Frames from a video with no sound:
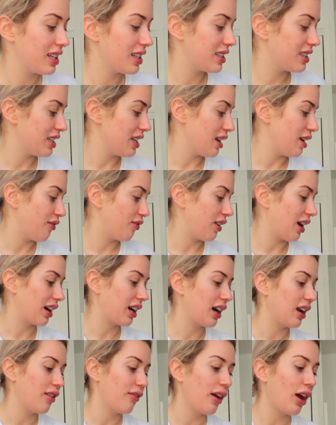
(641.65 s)
to see if
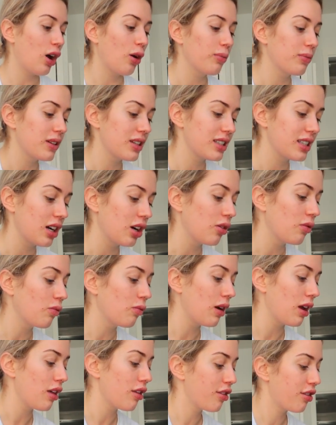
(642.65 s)
that kind of helped us out
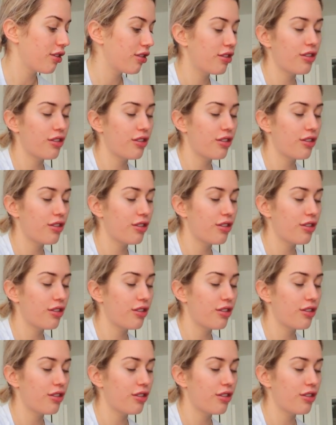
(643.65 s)
with